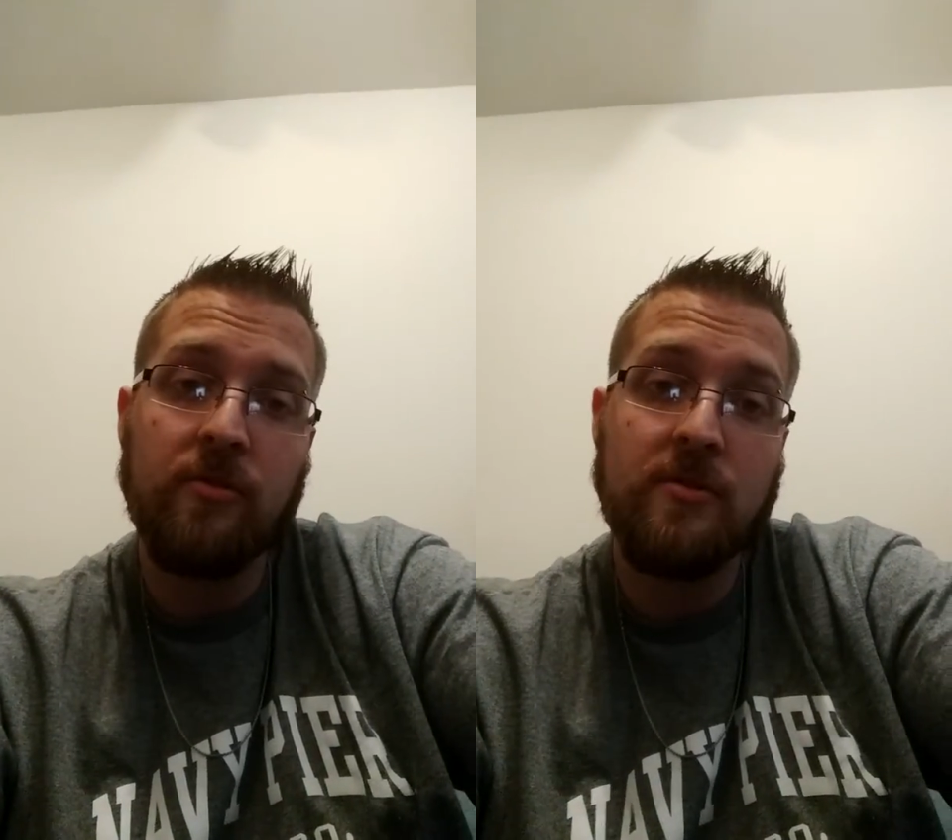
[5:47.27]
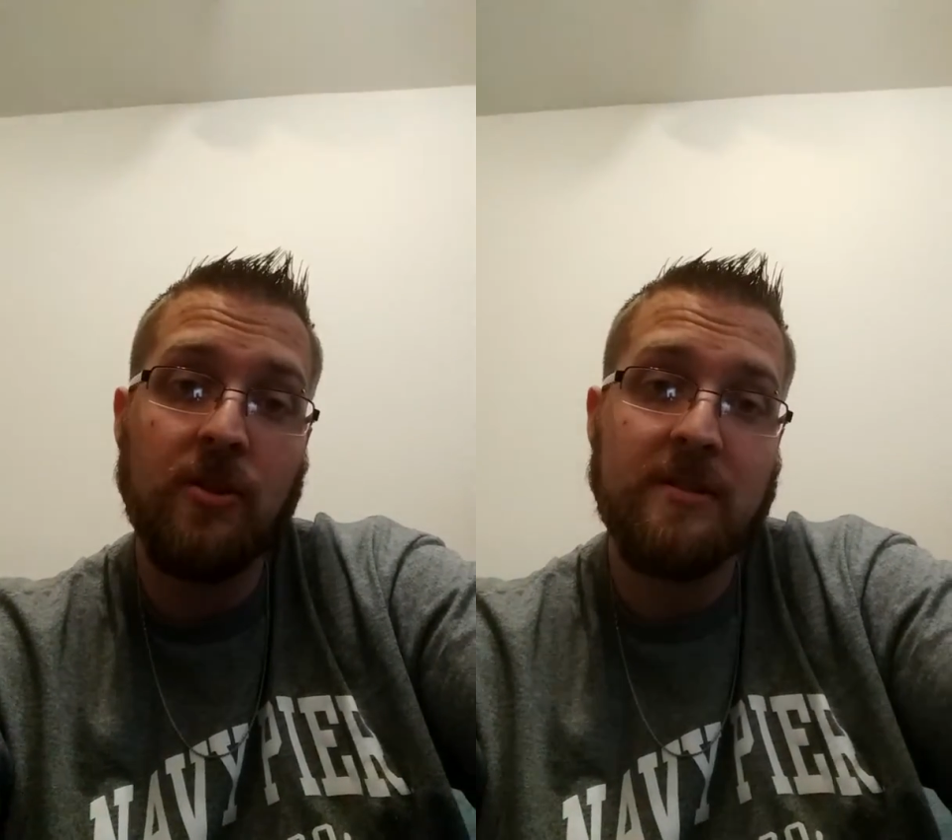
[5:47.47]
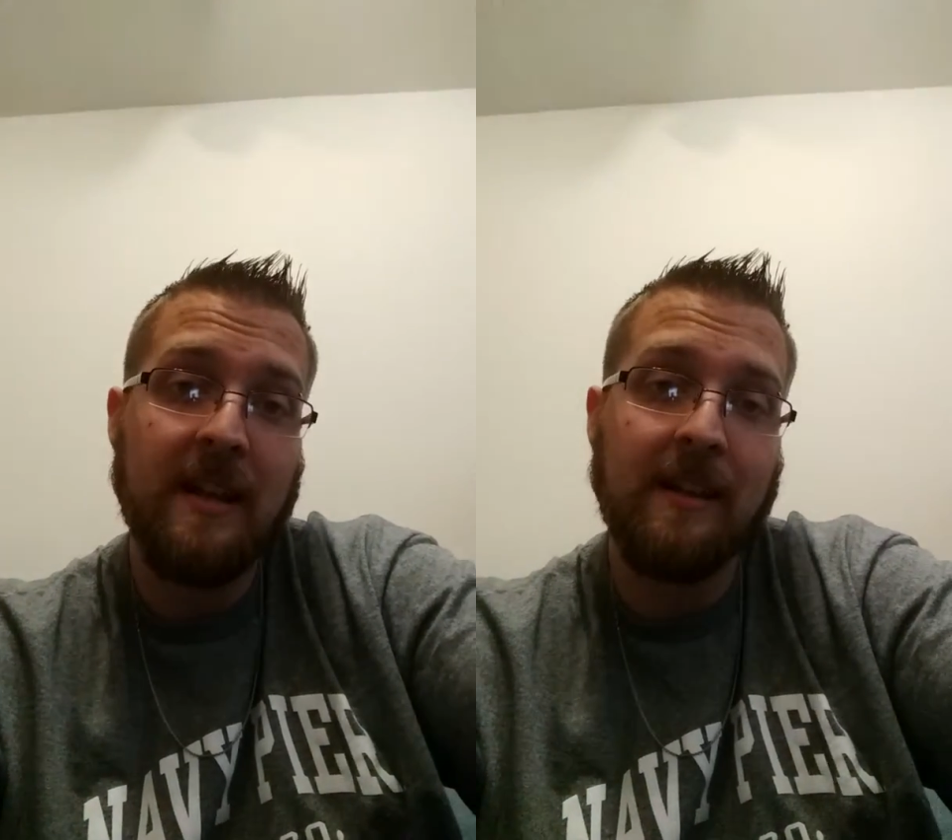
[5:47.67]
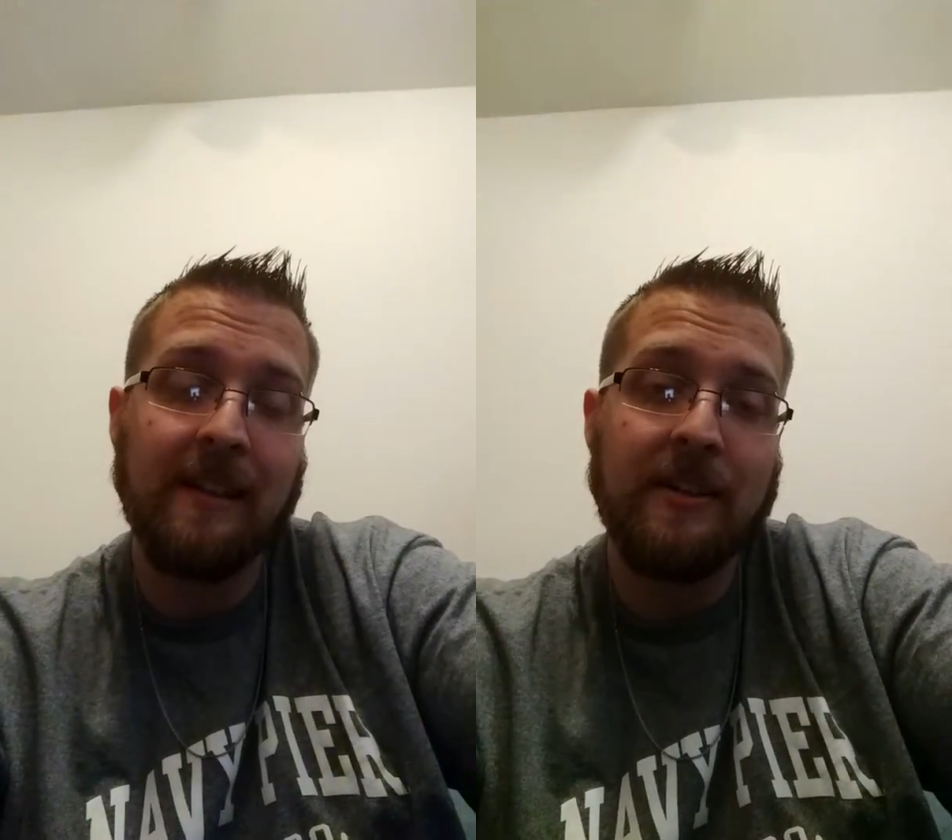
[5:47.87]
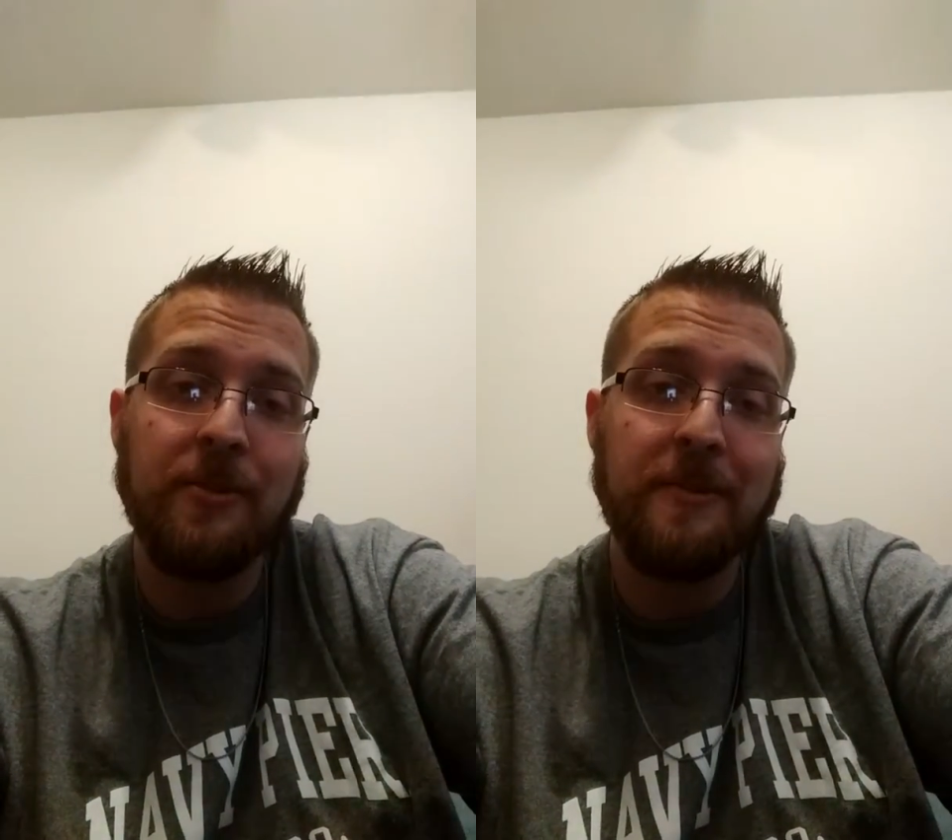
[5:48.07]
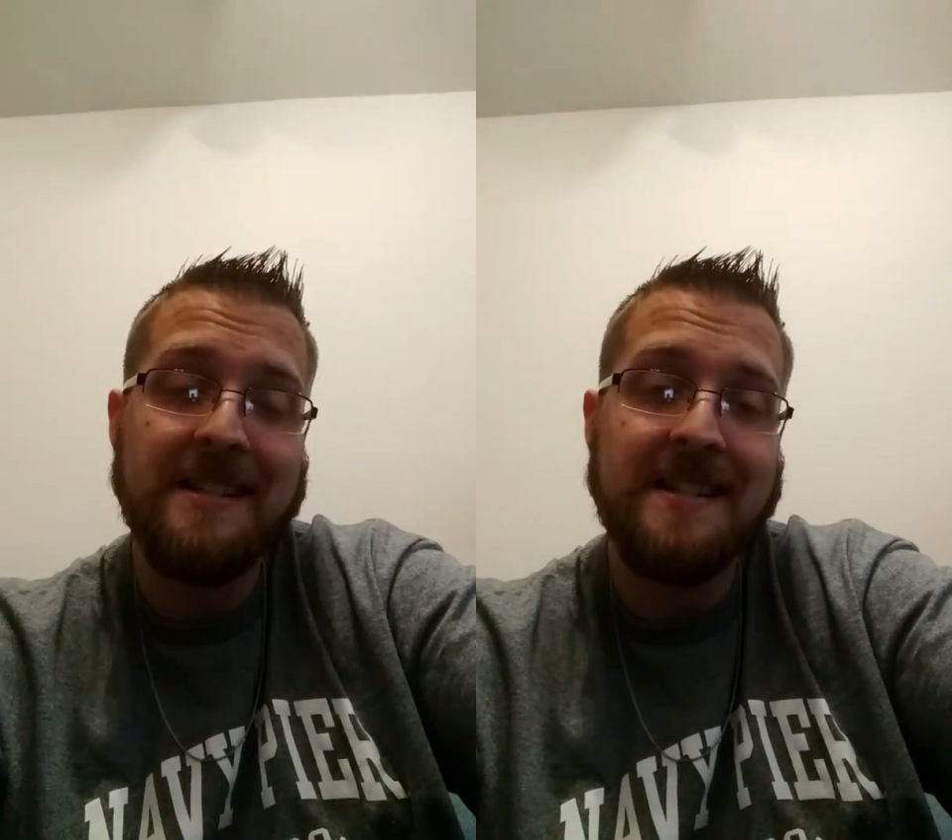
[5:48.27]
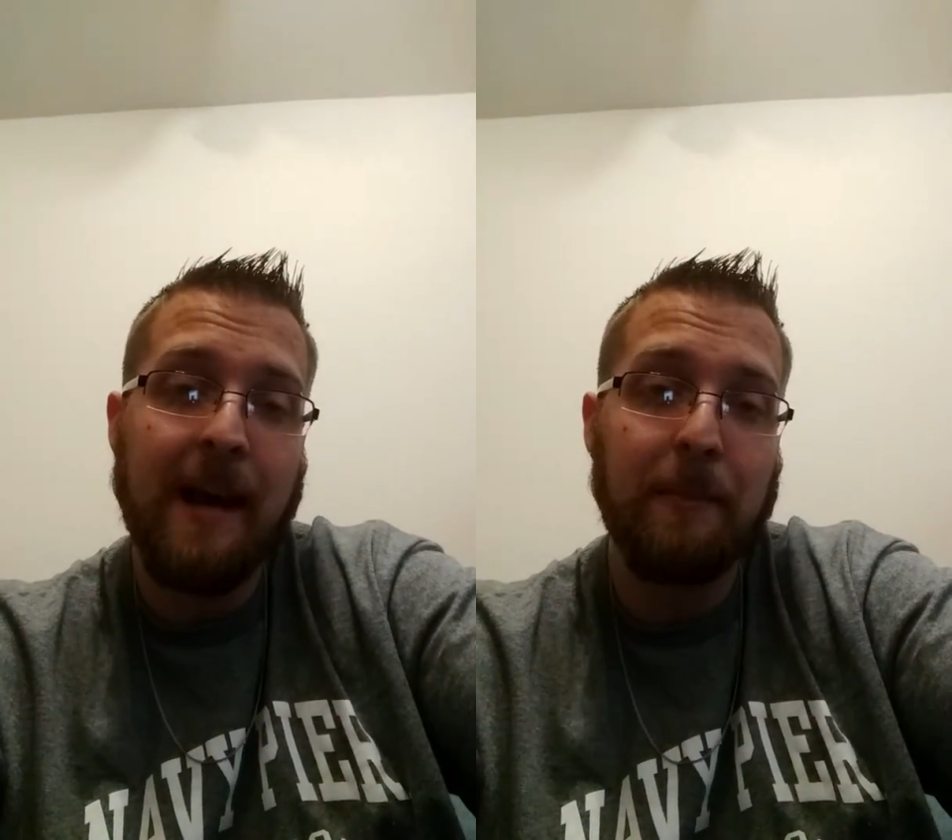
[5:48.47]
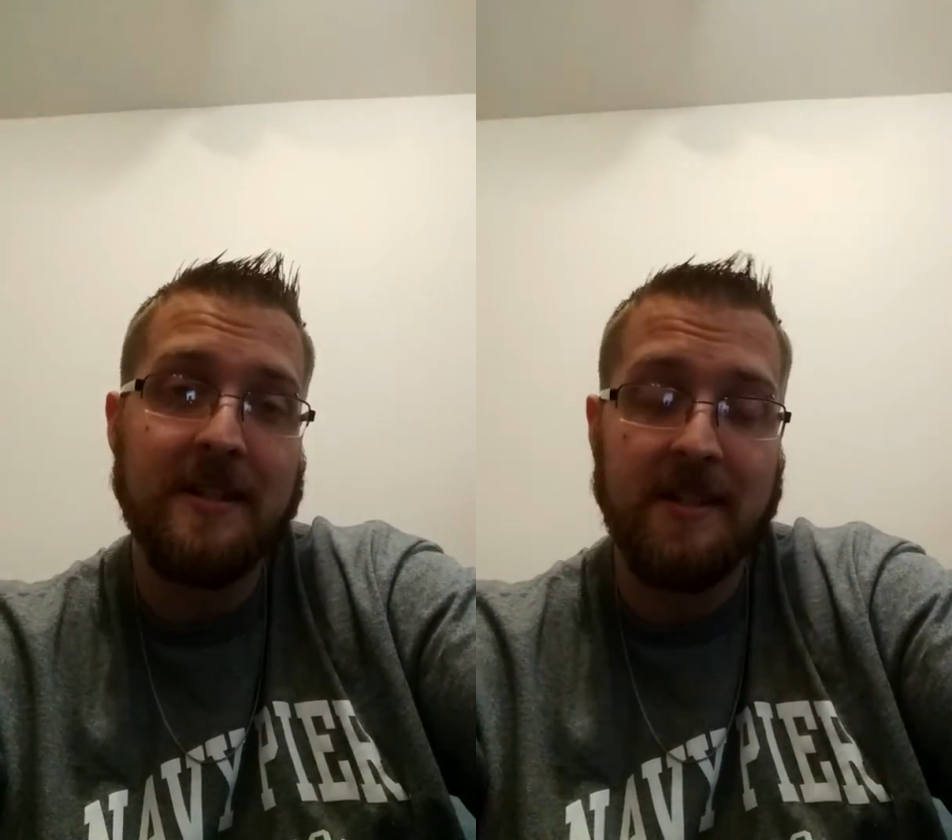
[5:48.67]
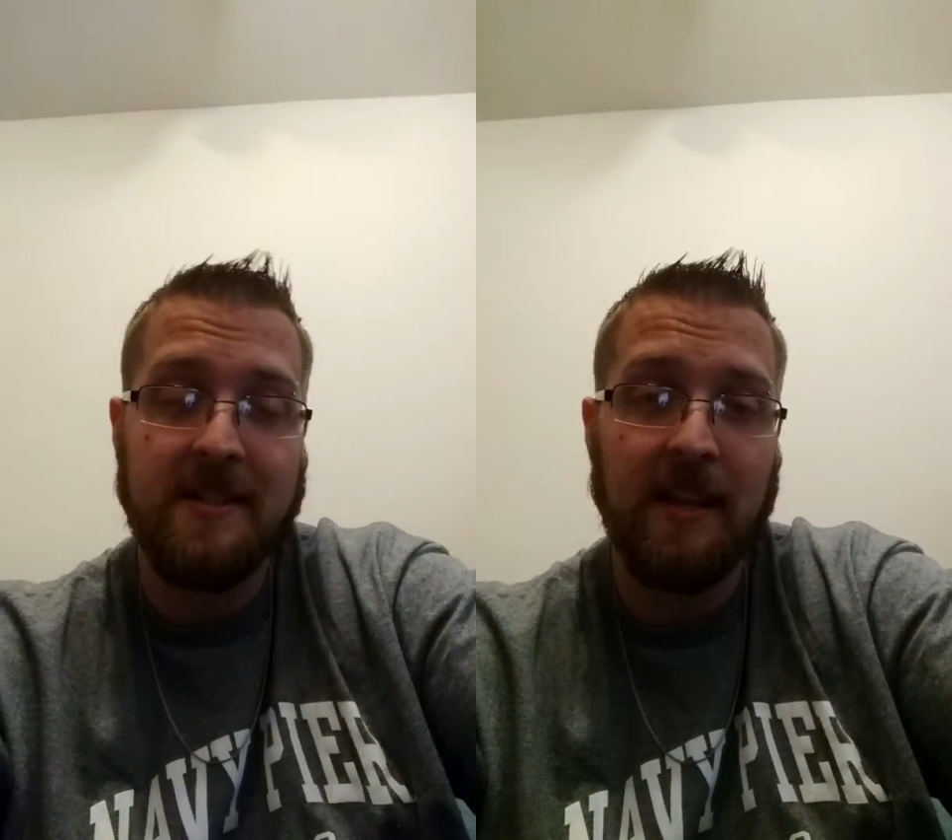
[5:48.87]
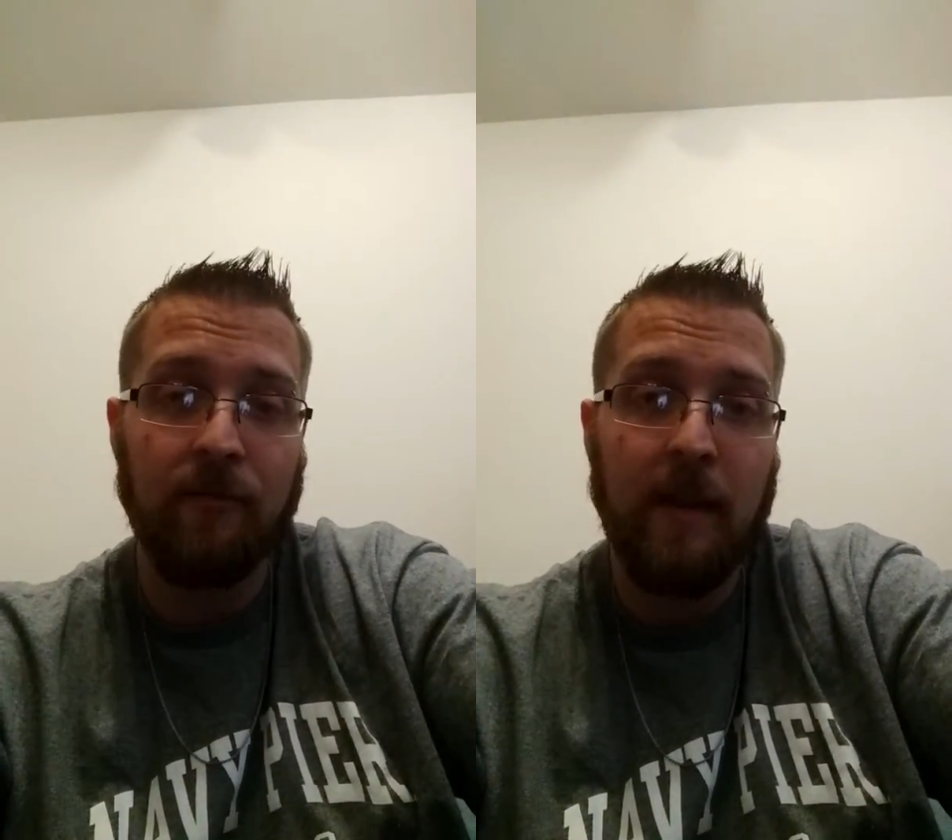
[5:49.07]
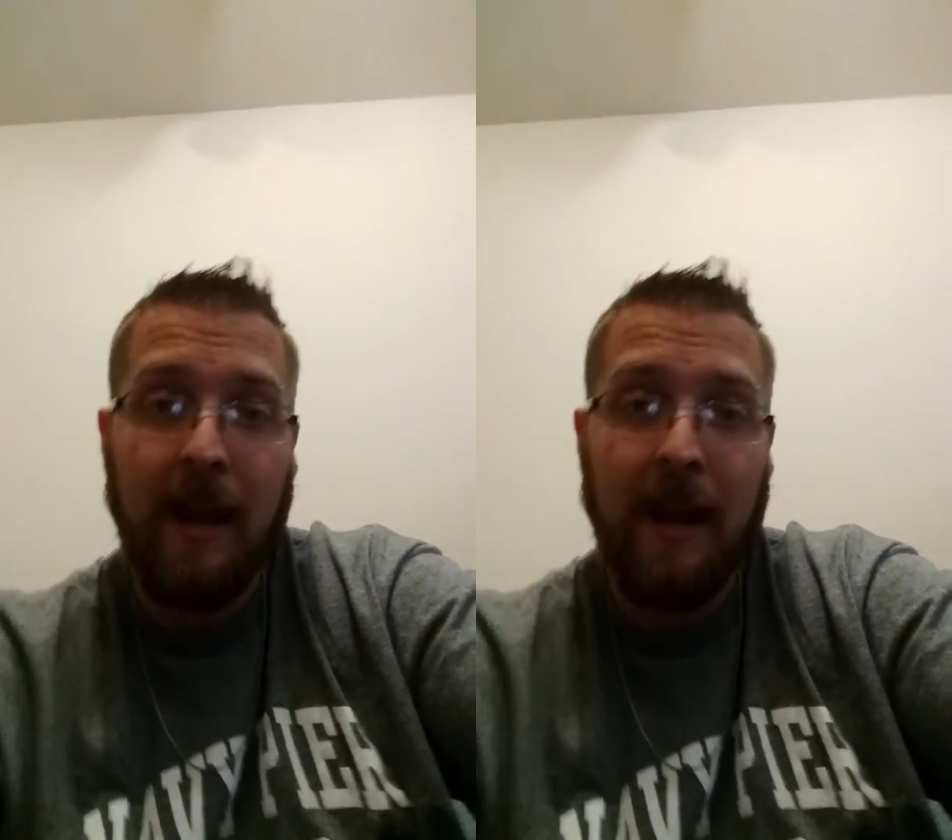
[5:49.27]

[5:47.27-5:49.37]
So it's not allowed to reestablish itself.